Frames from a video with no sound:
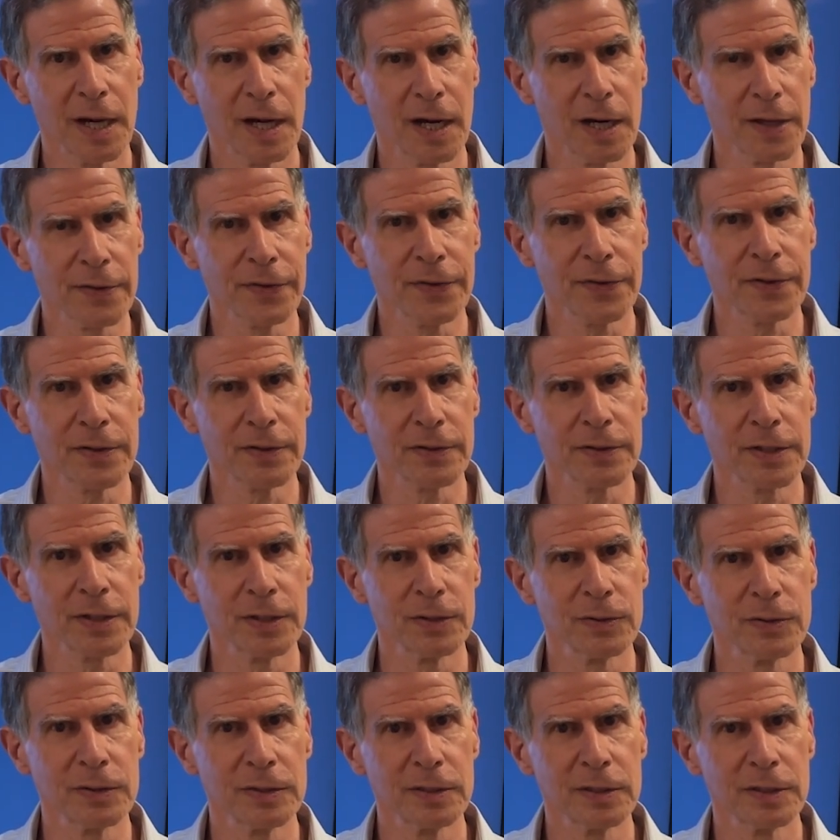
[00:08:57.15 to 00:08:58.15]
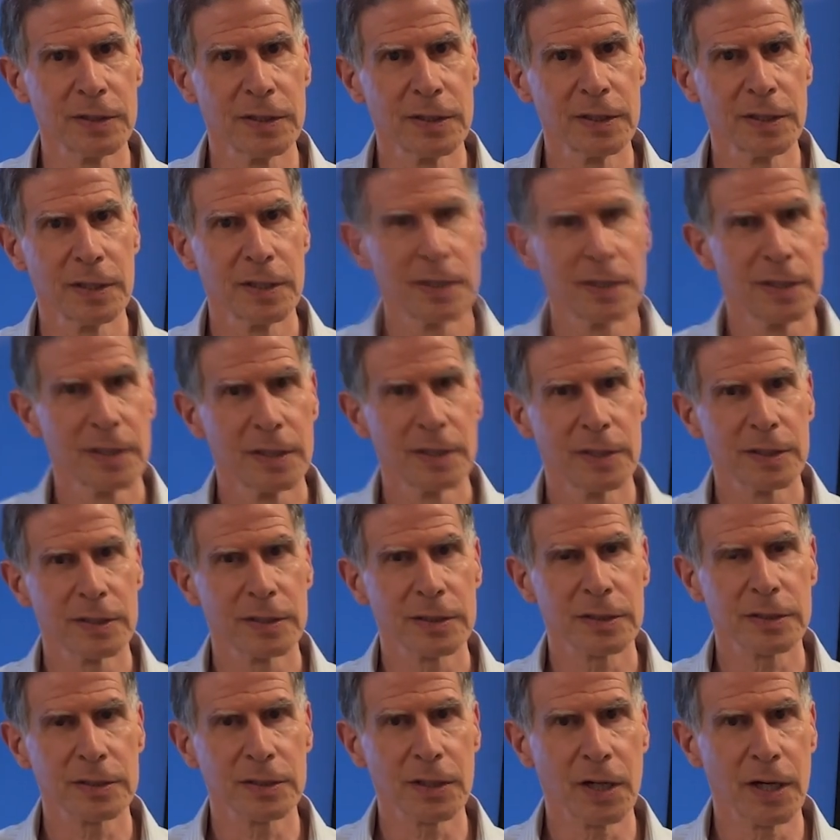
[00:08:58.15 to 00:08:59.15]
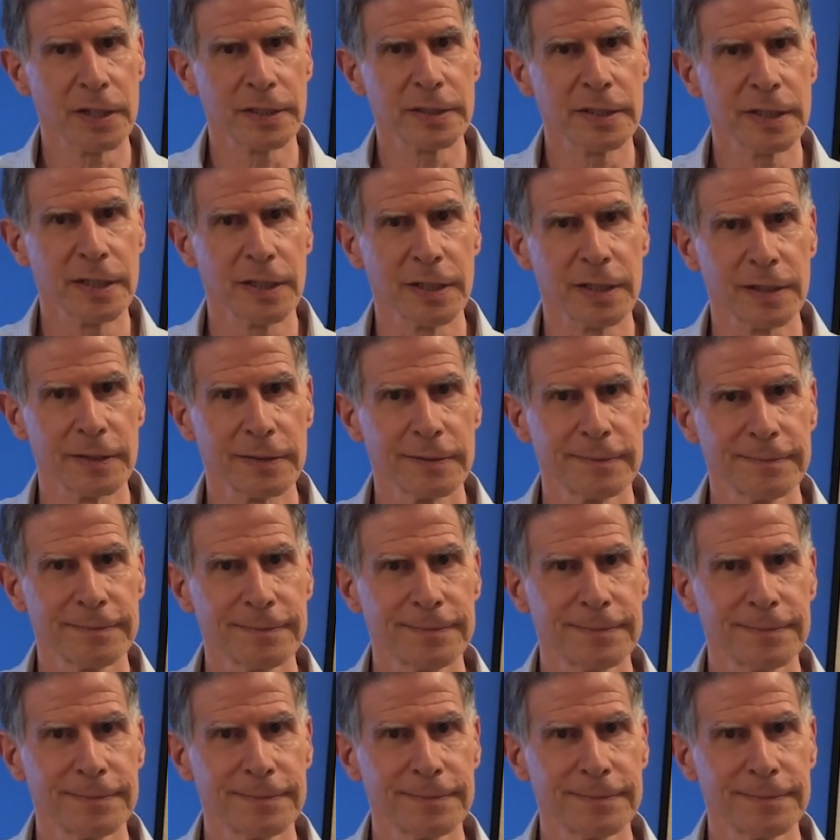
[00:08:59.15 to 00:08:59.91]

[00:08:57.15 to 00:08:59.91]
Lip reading: healthier you starts here.